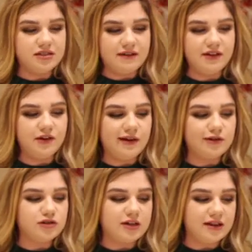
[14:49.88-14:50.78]
Definitely go
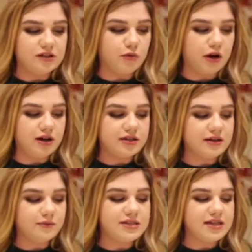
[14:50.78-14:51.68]
out and try these products.
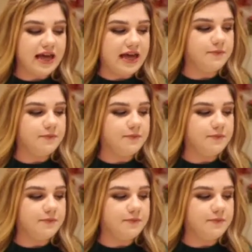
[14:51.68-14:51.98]
I would say